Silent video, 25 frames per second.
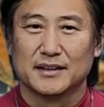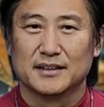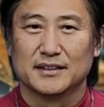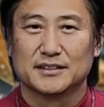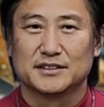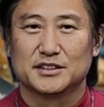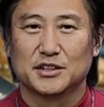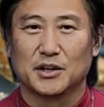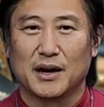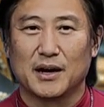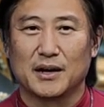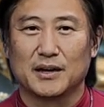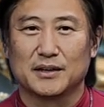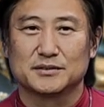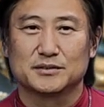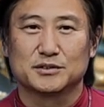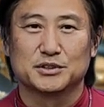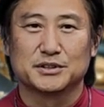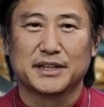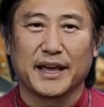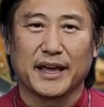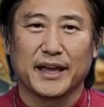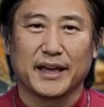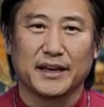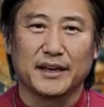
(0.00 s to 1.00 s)
So
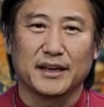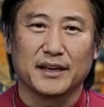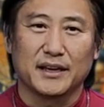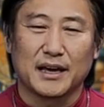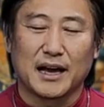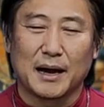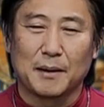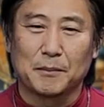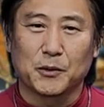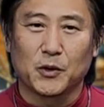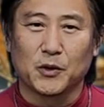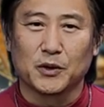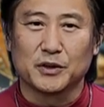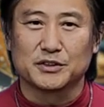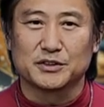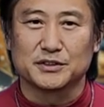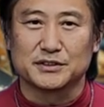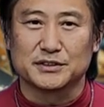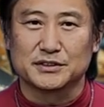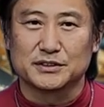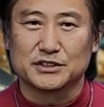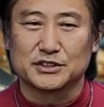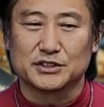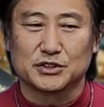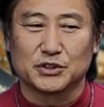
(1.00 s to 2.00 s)
today I'm going to
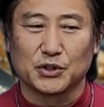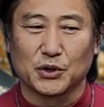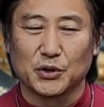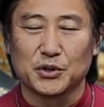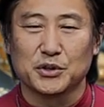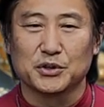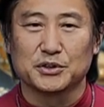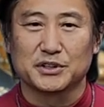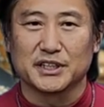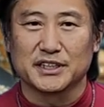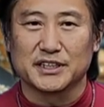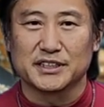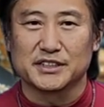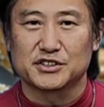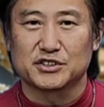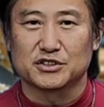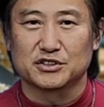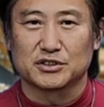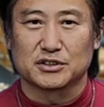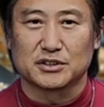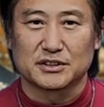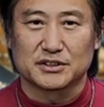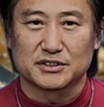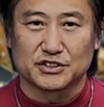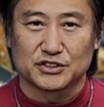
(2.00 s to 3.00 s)
show you
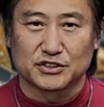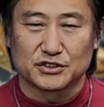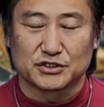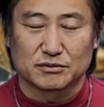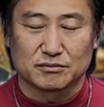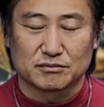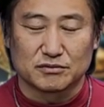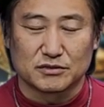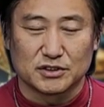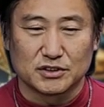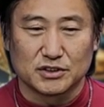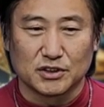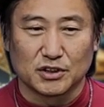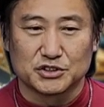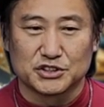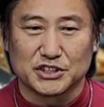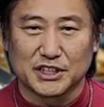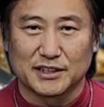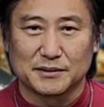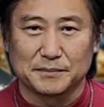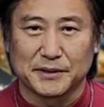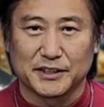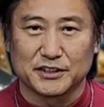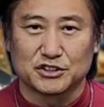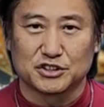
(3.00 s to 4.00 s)
this, you know,
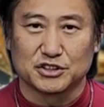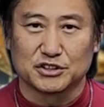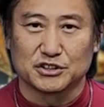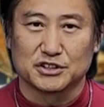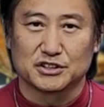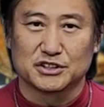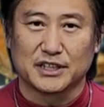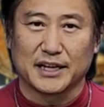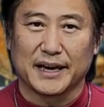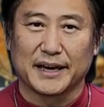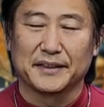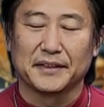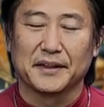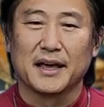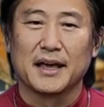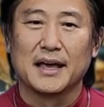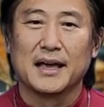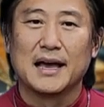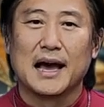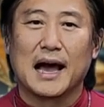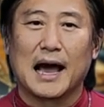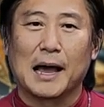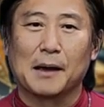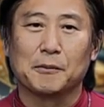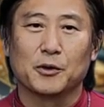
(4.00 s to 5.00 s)
gentleman shoes, and
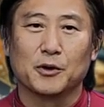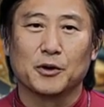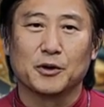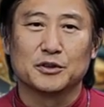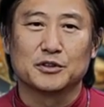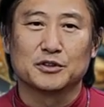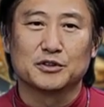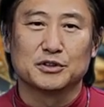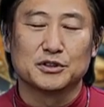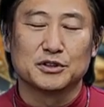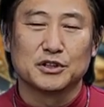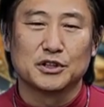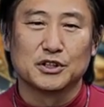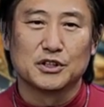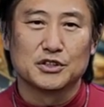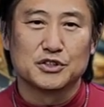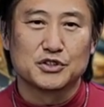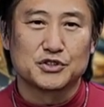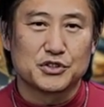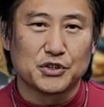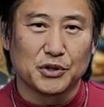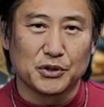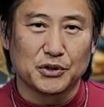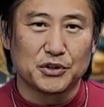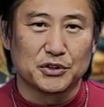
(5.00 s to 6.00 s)
I'm going to
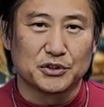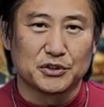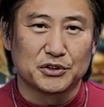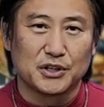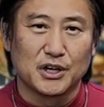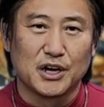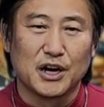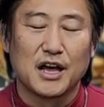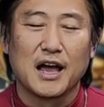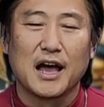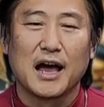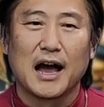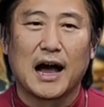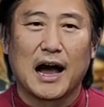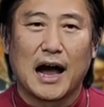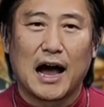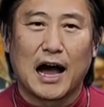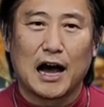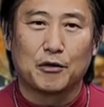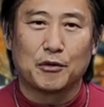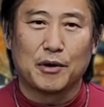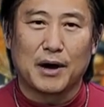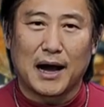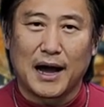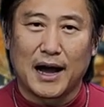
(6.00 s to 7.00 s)
show you
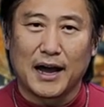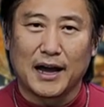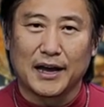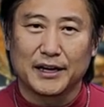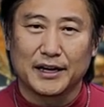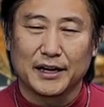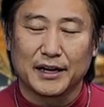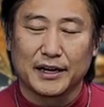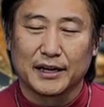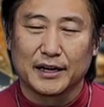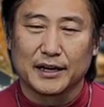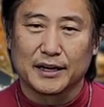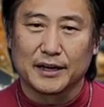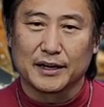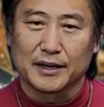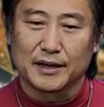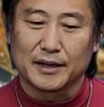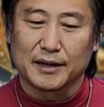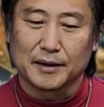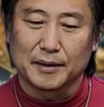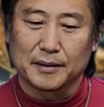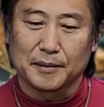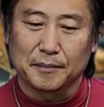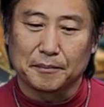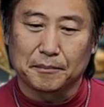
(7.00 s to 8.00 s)
how I
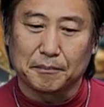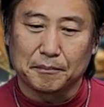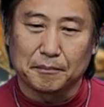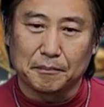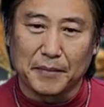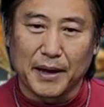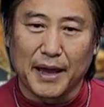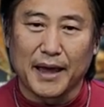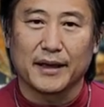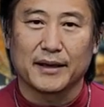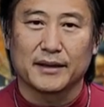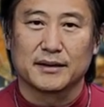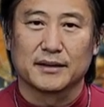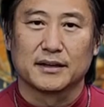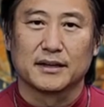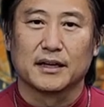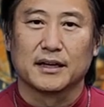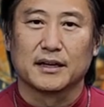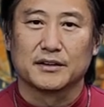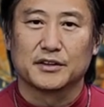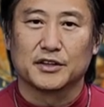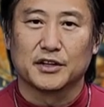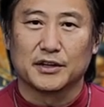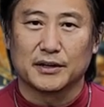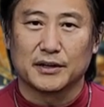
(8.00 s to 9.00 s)
make
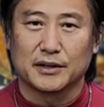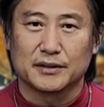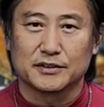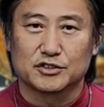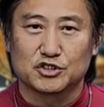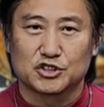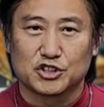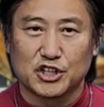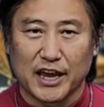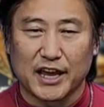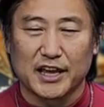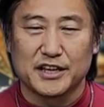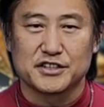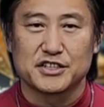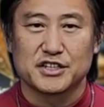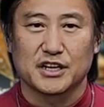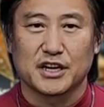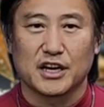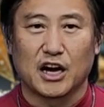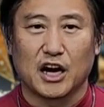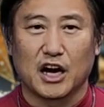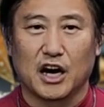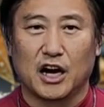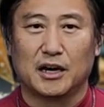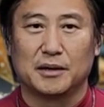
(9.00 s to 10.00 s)
the change
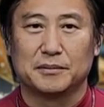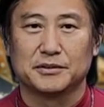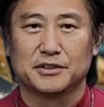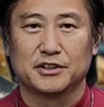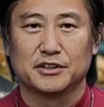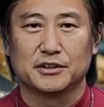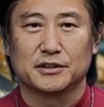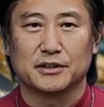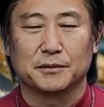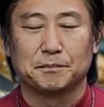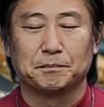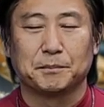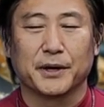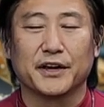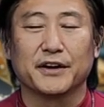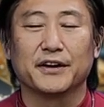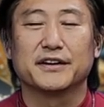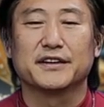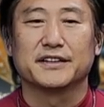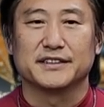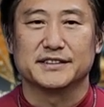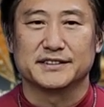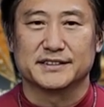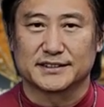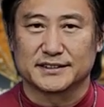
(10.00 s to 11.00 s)
of the
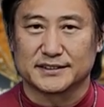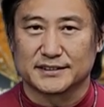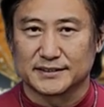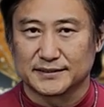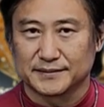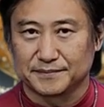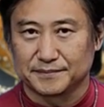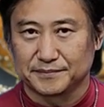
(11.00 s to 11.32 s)
appearance.